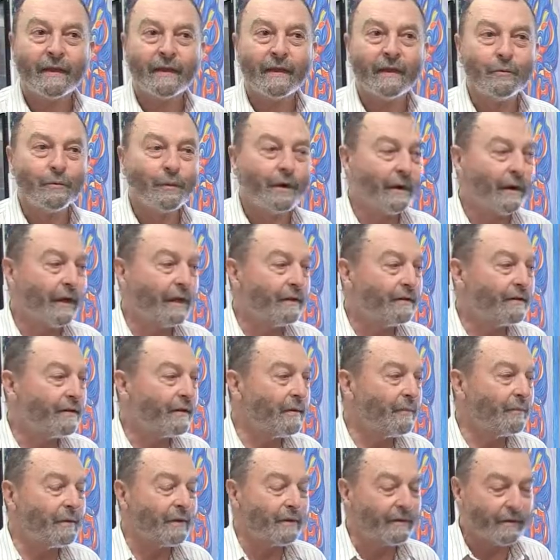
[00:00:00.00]
And when I
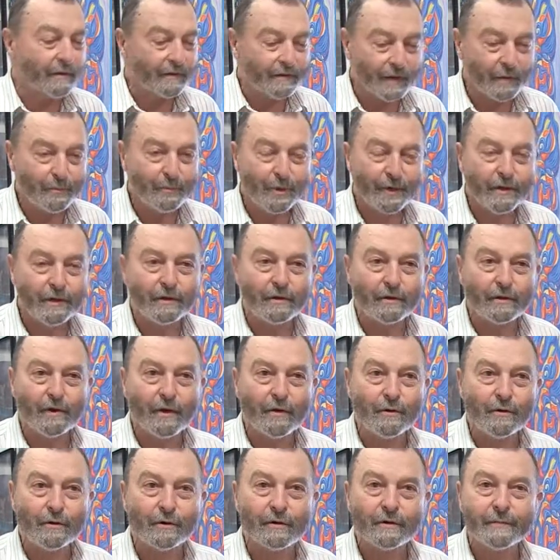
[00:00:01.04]
exhibit this, I put it
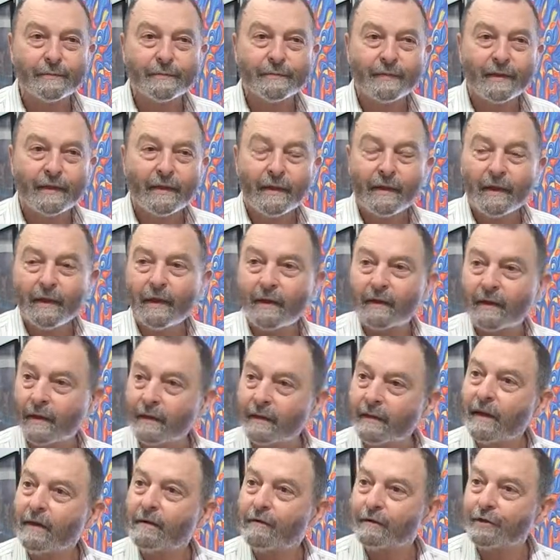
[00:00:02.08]
lower, and I
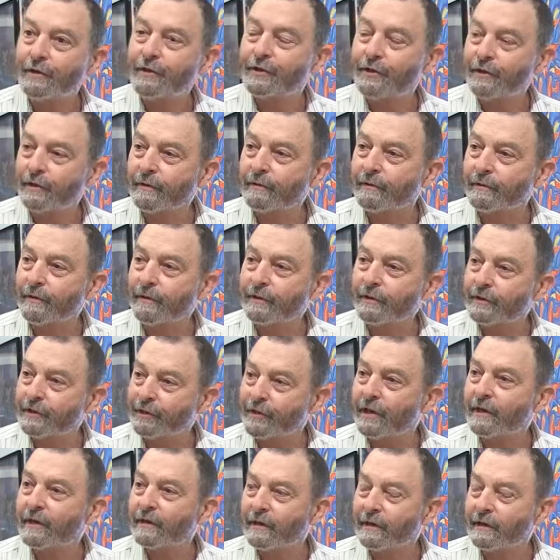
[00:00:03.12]
allow the children to
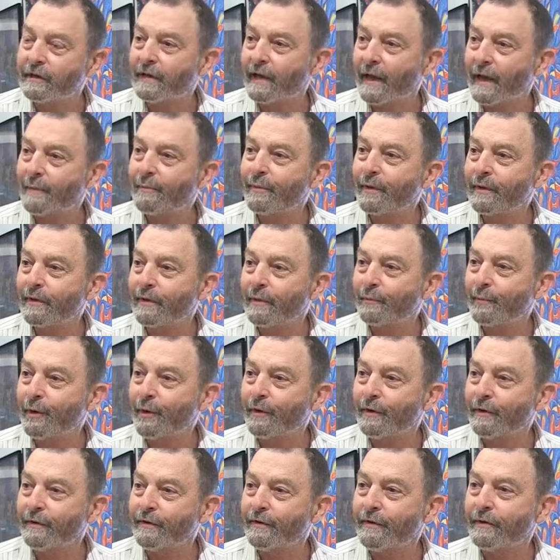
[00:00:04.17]
gently tap on the
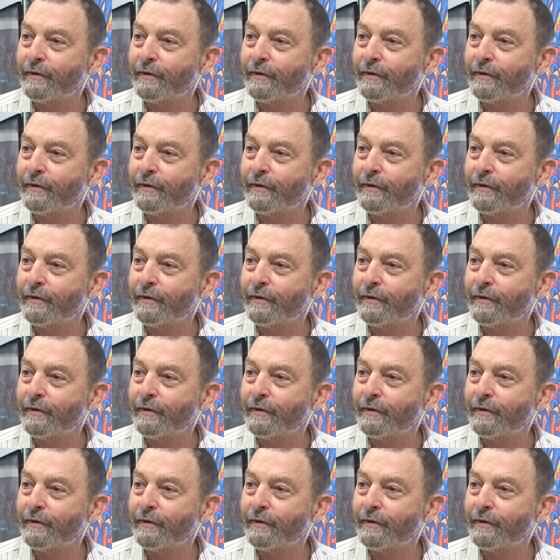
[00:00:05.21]
birds.